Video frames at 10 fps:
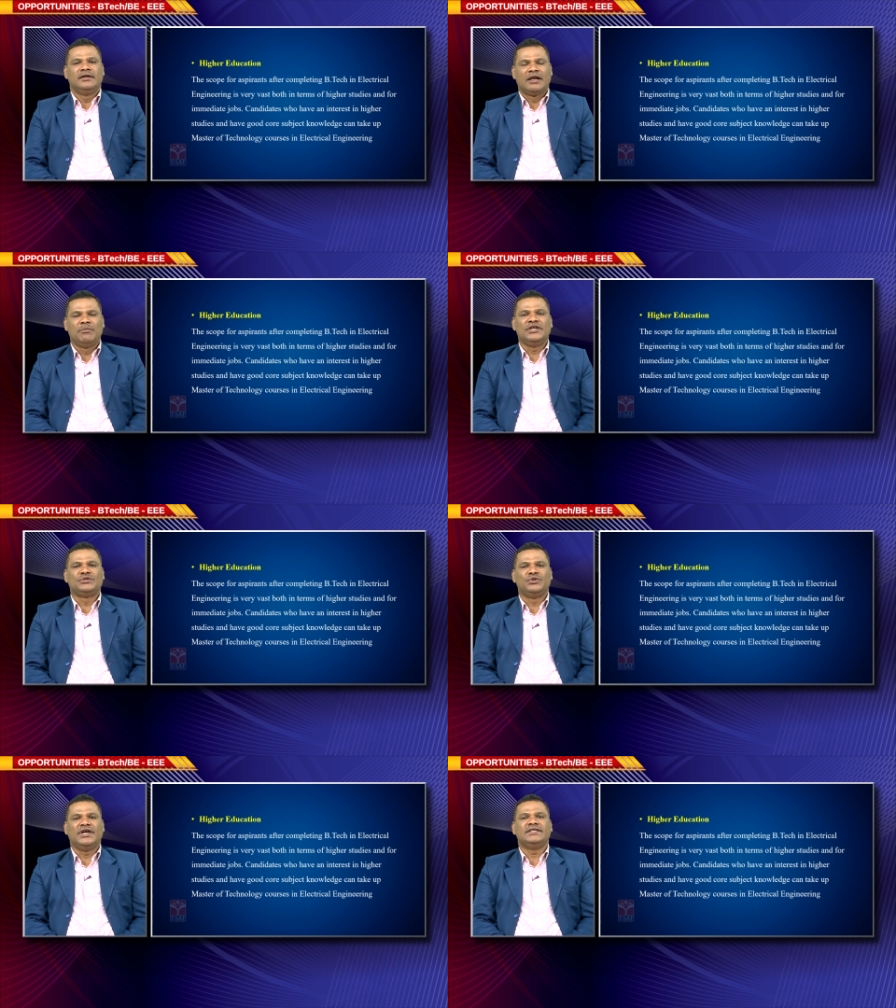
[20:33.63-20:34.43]
triple
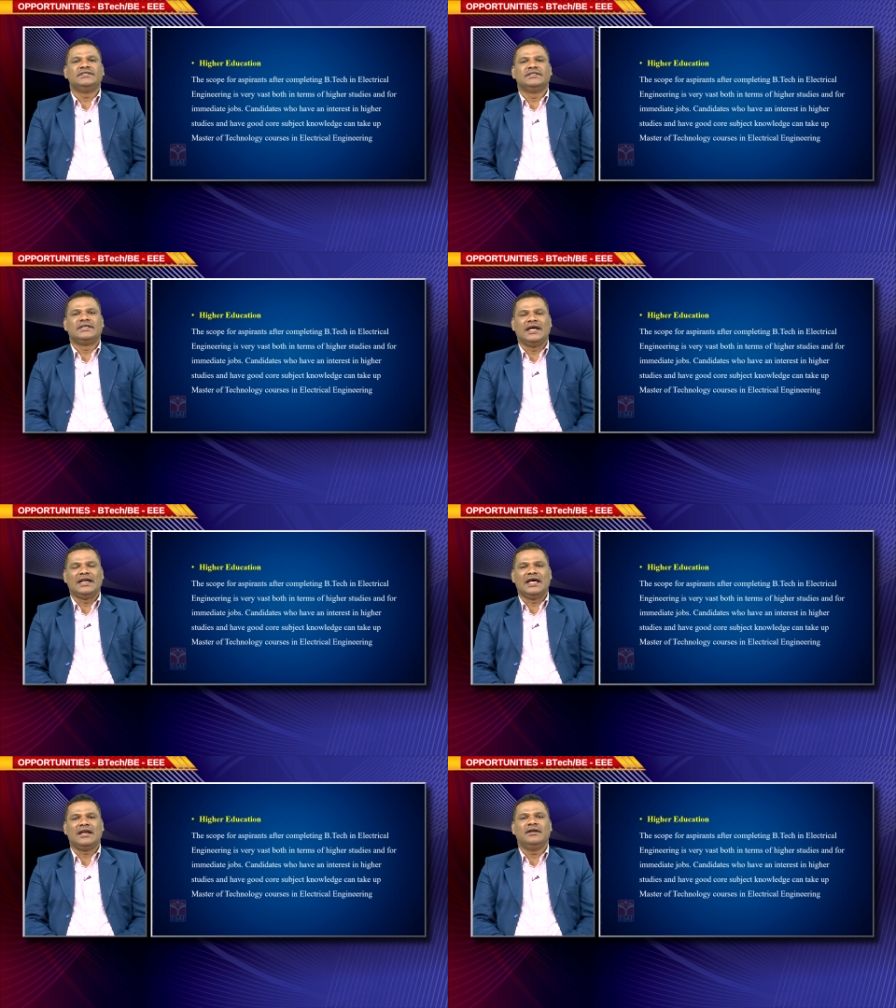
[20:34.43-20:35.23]
students can
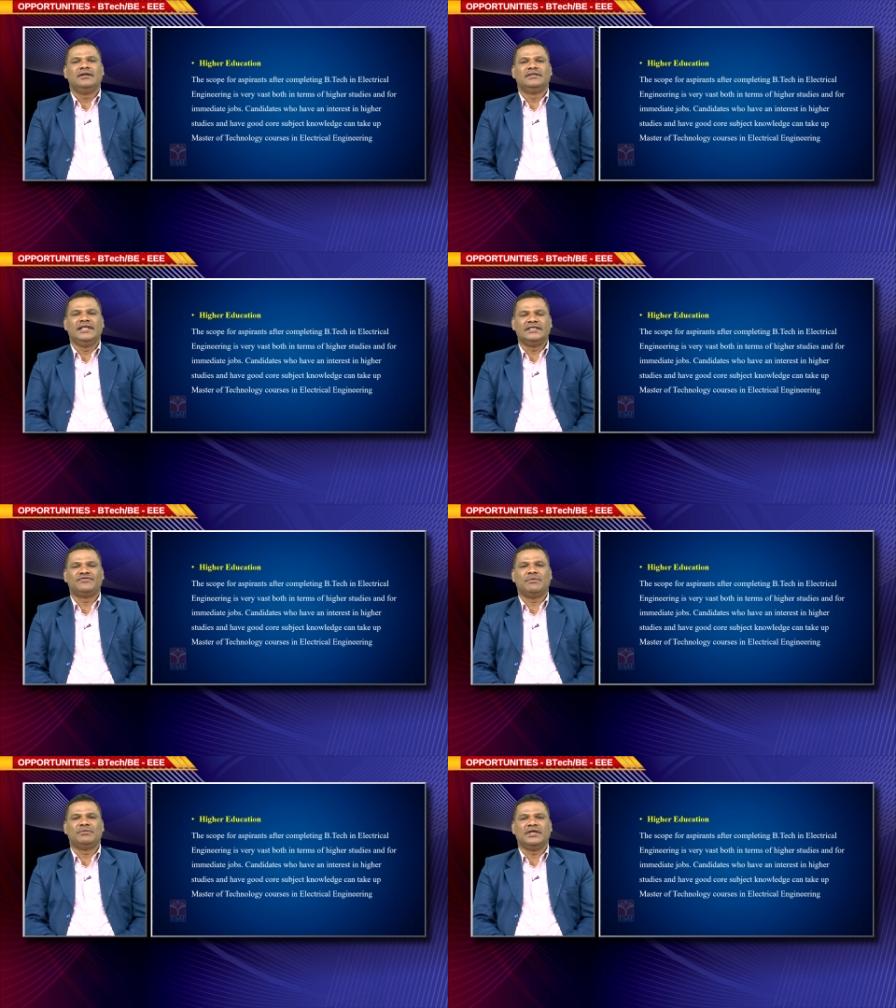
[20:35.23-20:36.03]
learn things
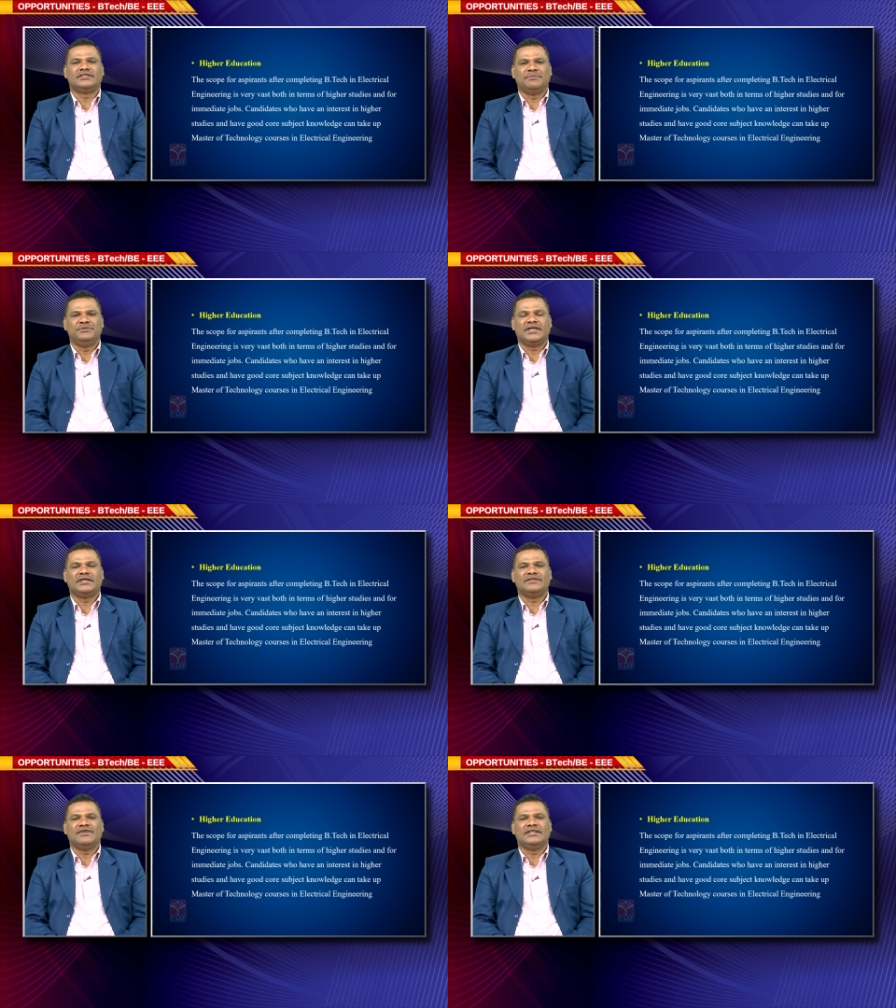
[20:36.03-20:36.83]
from the subject
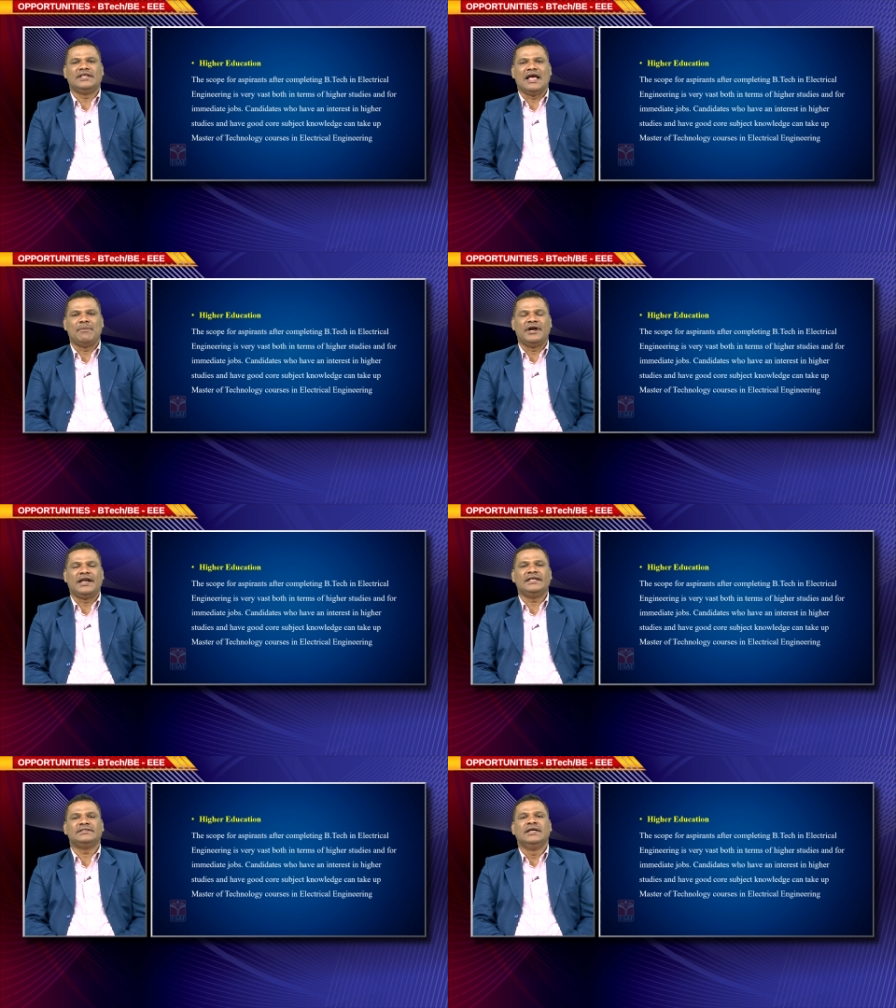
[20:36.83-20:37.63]
as well as the
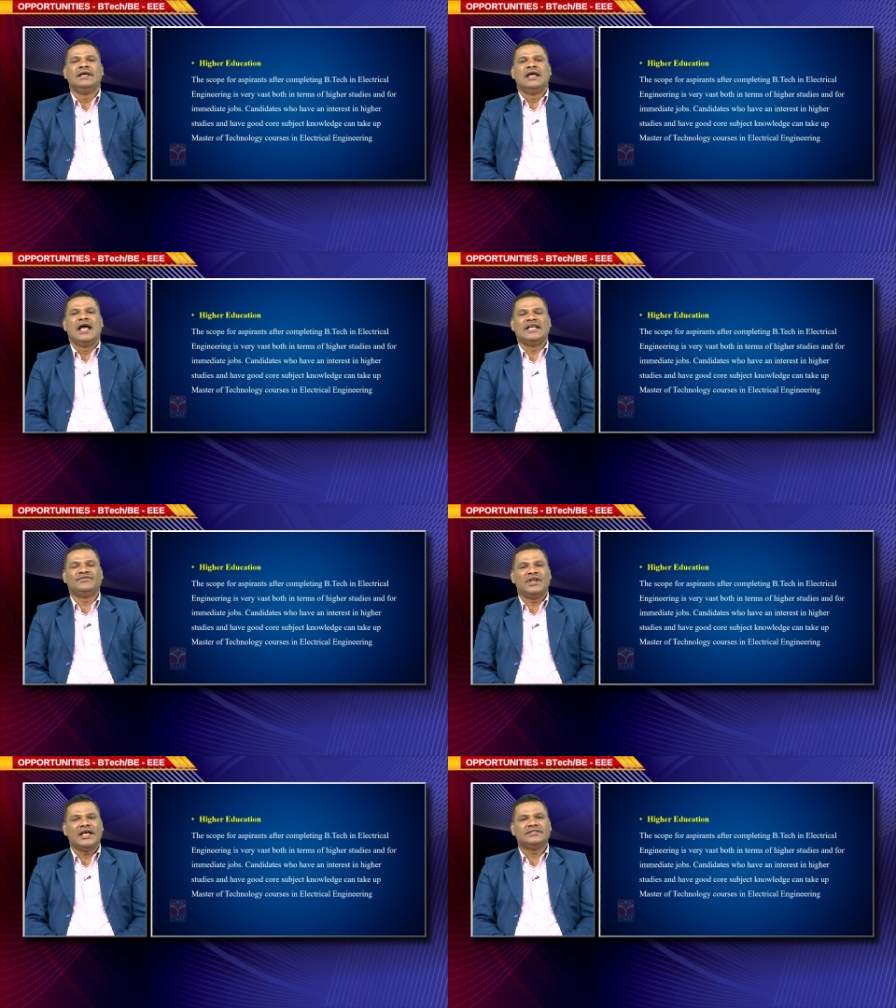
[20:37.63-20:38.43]
laboratories as
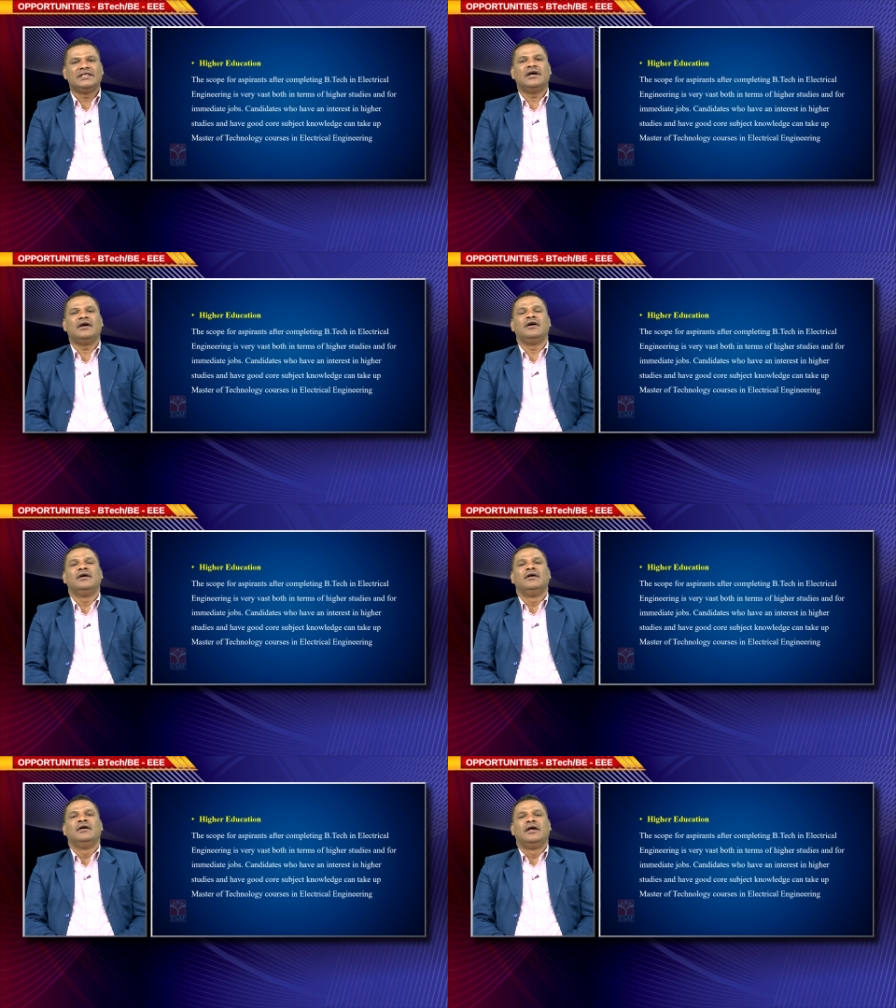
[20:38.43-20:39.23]
well as the
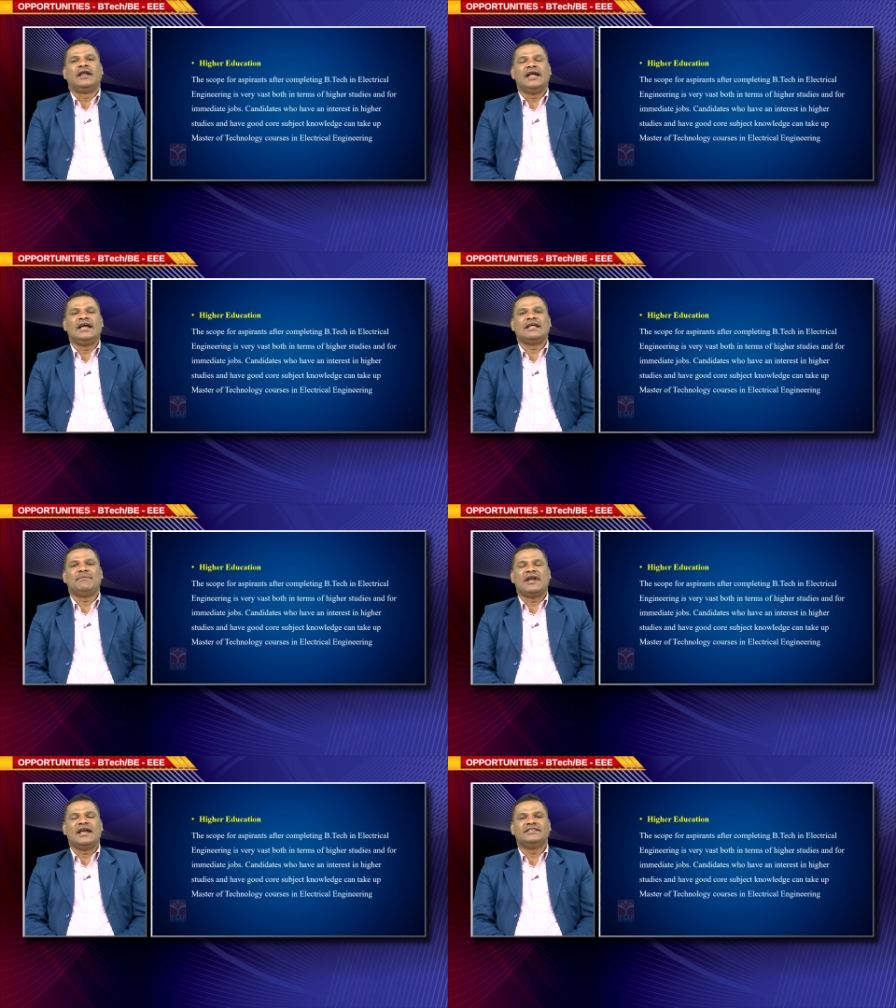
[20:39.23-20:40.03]
real time
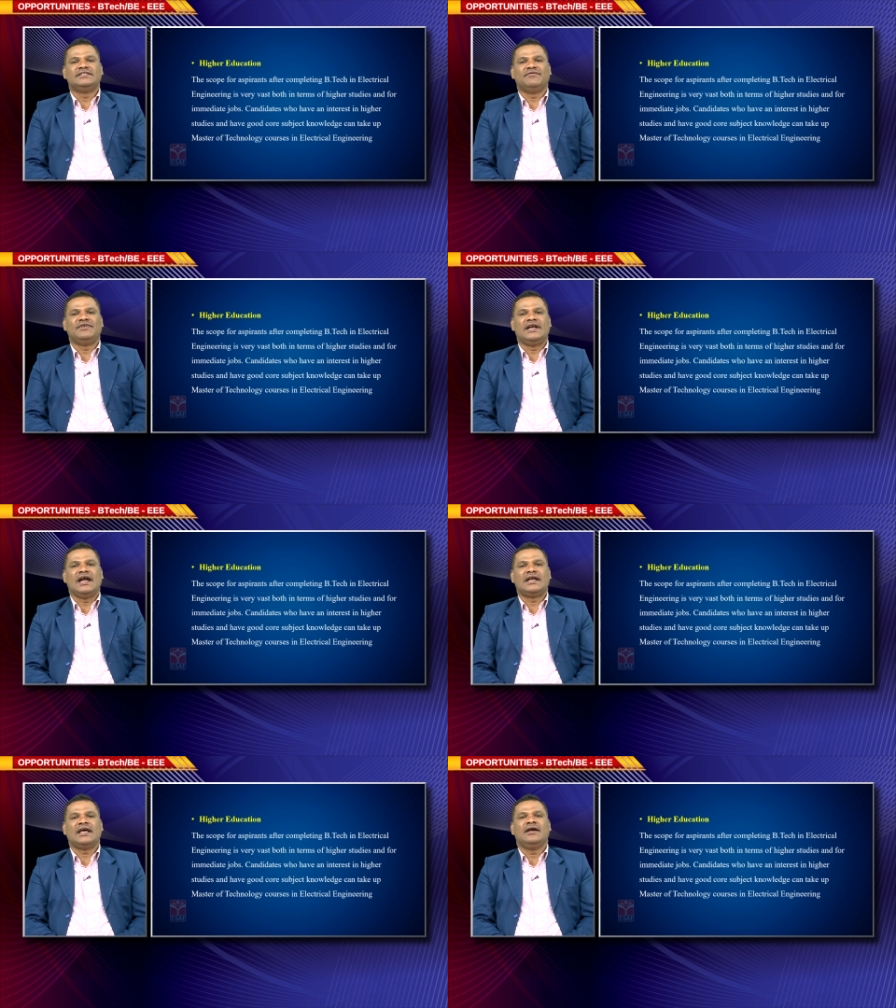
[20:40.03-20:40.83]
analysis of the
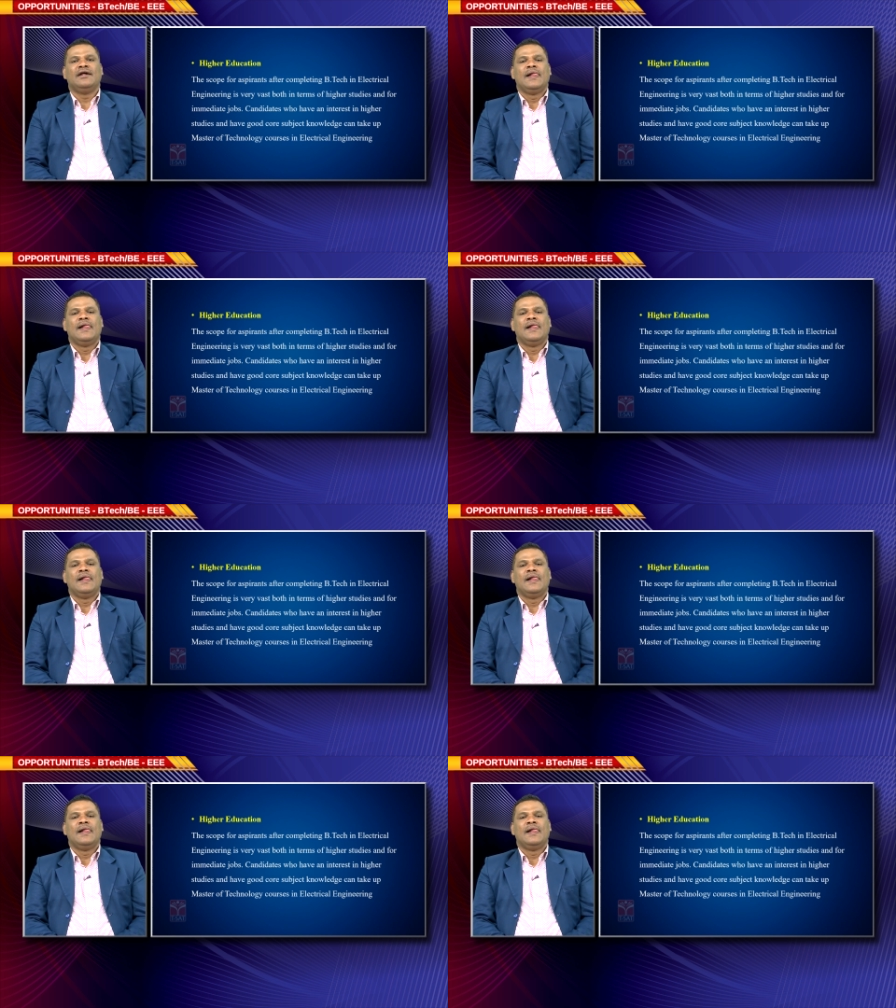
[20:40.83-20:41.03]
data